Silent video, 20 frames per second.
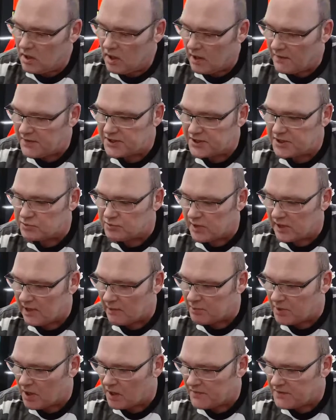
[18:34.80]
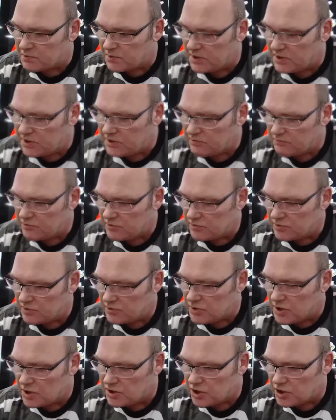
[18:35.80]
And this is really, I brought this one in
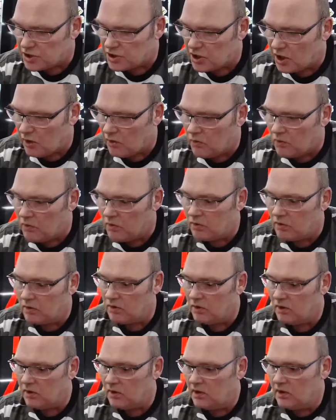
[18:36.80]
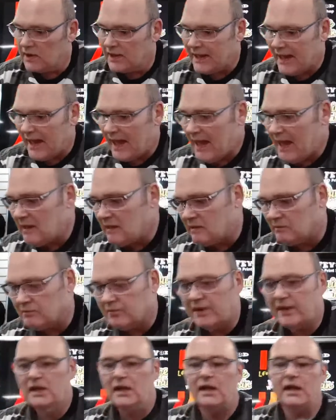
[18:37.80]
to show Carl,
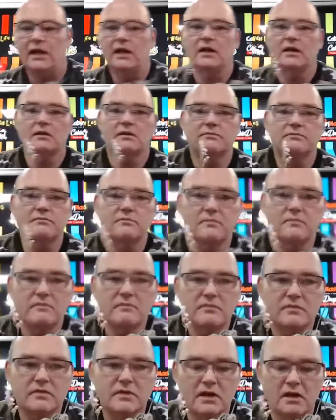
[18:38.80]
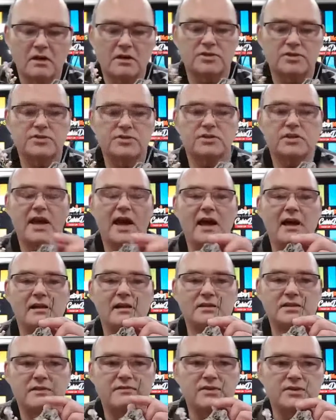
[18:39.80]
really, because
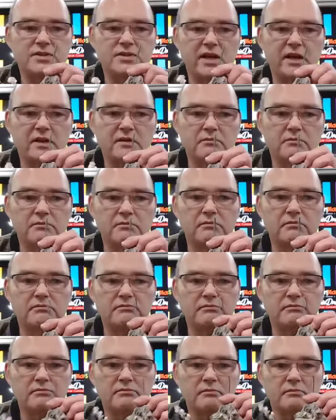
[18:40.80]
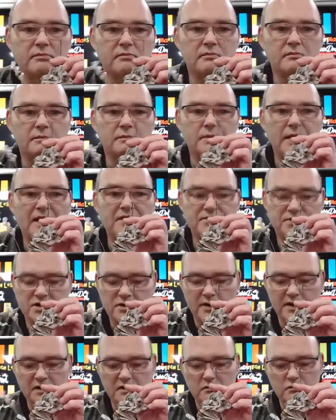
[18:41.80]
Carl's never seen plants
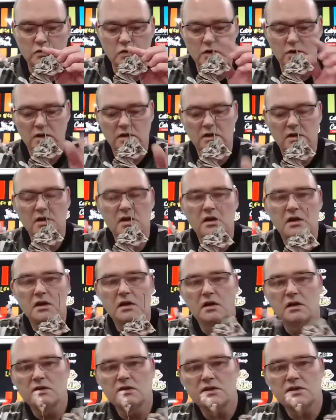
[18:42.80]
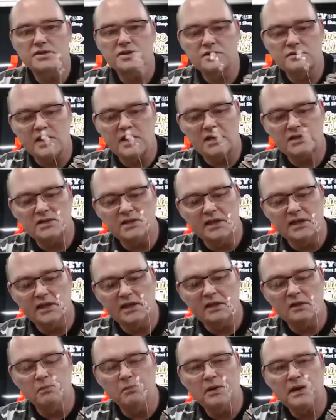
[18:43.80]
growing on wood. This is actually a
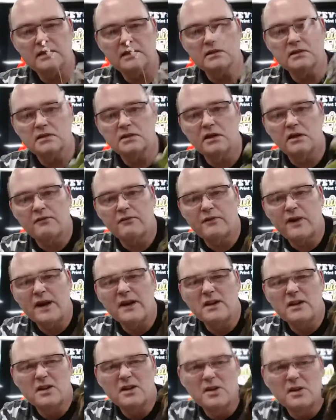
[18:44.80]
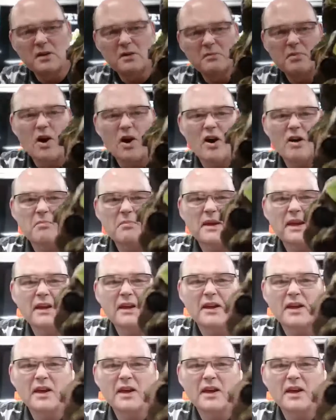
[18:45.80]
little plant that a friend bought me